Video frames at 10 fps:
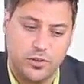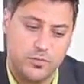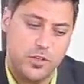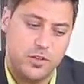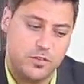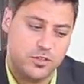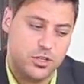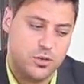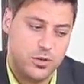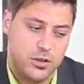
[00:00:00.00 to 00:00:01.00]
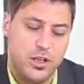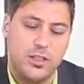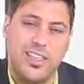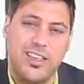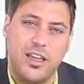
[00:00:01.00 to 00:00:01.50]
That means the children,
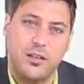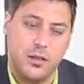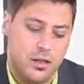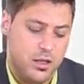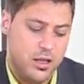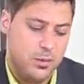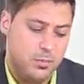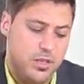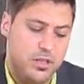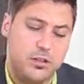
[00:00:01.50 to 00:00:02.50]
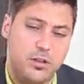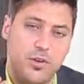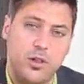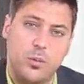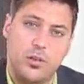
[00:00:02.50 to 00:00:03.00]
they can be
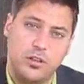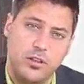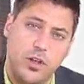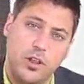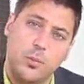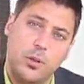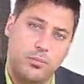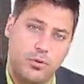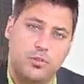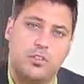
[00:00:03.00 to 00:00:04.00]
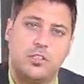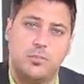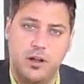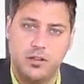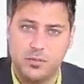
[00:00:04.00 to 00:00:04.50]
in a development process
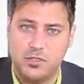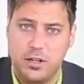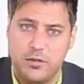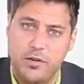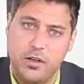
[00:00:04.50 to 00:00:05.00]
by themselves.